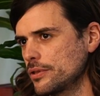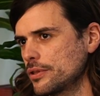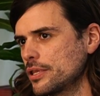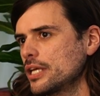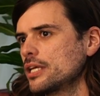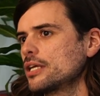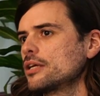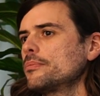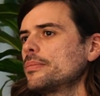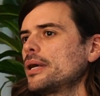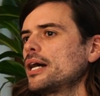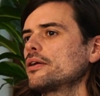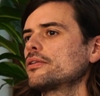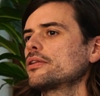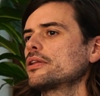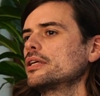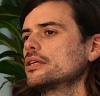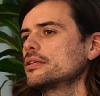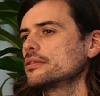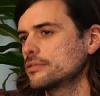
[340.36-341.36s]
you think
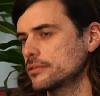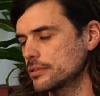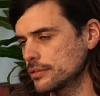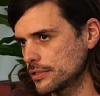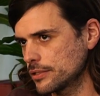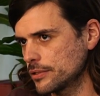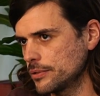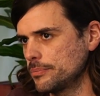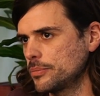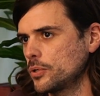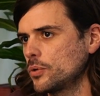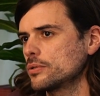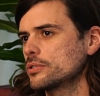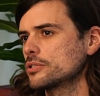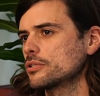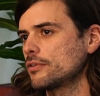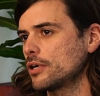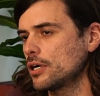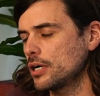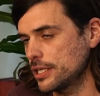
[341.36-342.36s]
about the, the
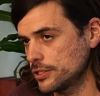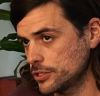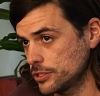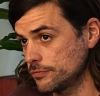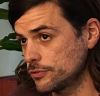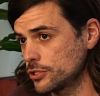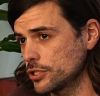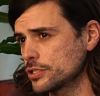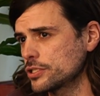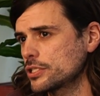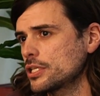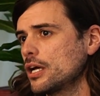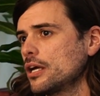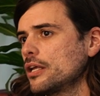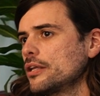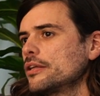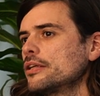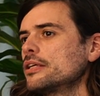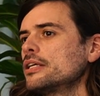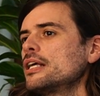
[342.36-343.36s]
importance of art as you've just
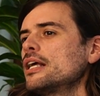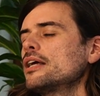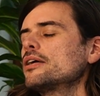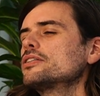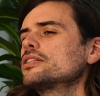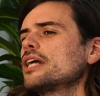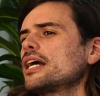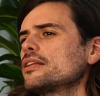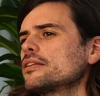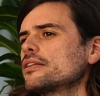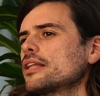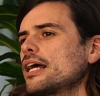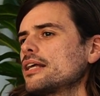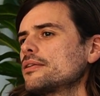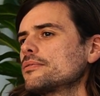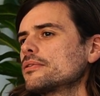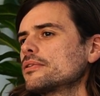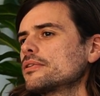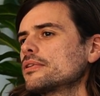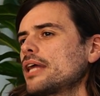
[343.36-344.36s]
done is that
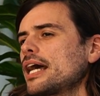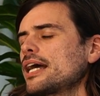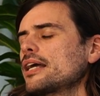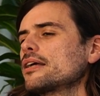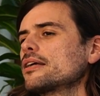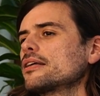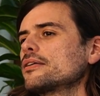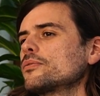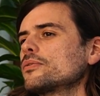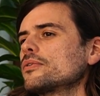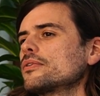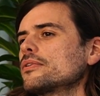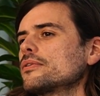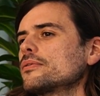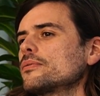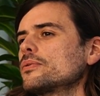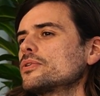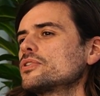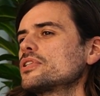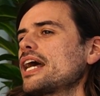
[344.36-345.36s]
that that
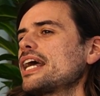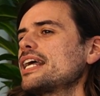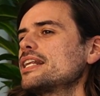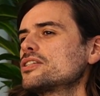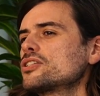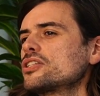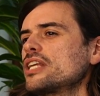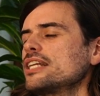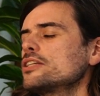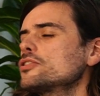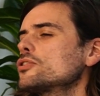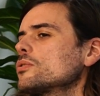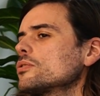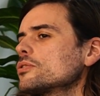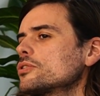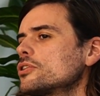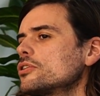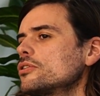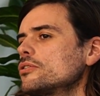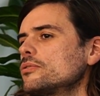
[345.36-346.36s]
was that
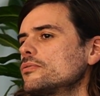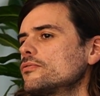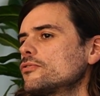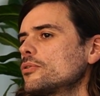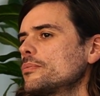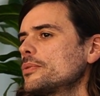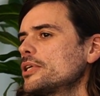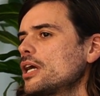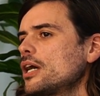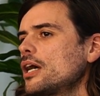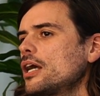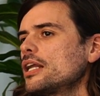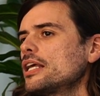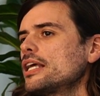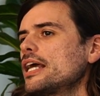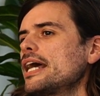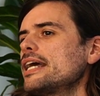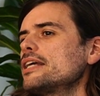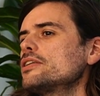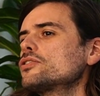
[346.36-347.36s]
instinctual to you from an
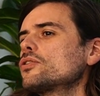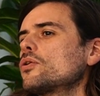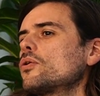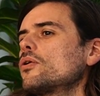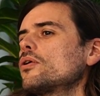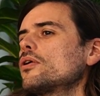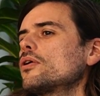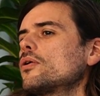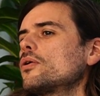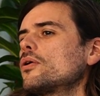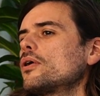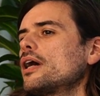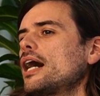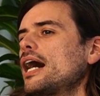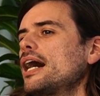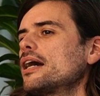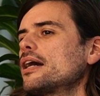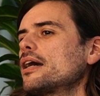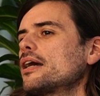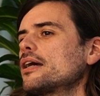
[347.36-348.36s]
early age, or,
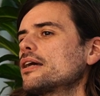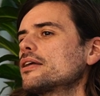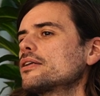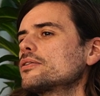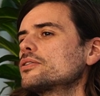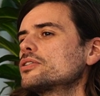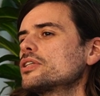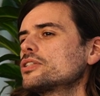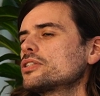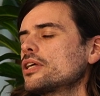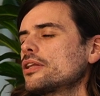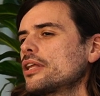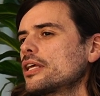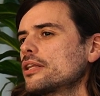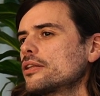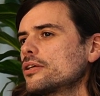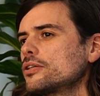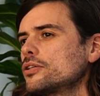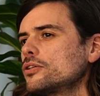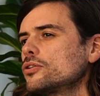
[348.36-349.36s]
or is it
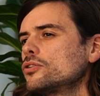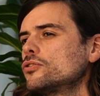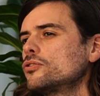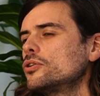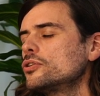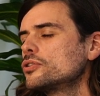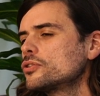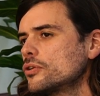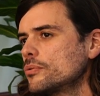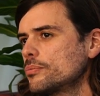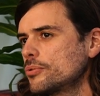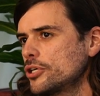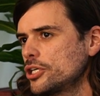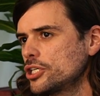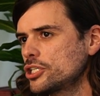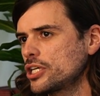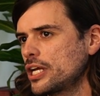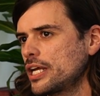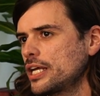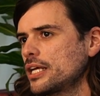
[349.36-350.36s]
something that you grew to
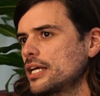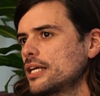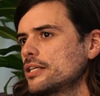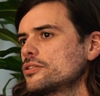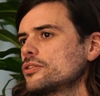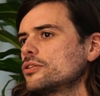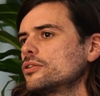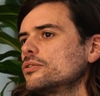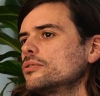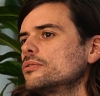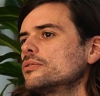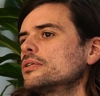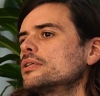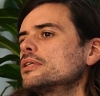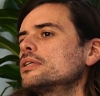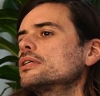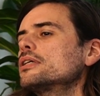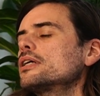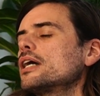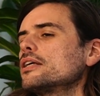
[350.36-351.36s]
appreciate as you
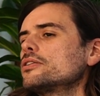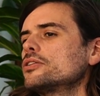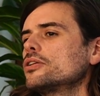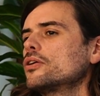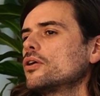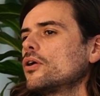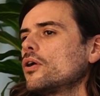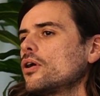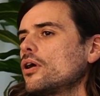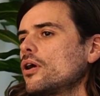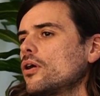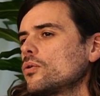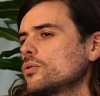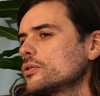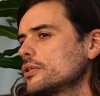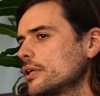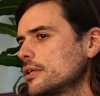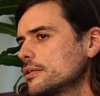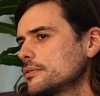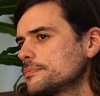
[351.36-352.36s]
as you got
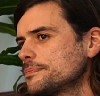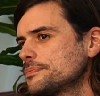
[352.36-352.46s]
older?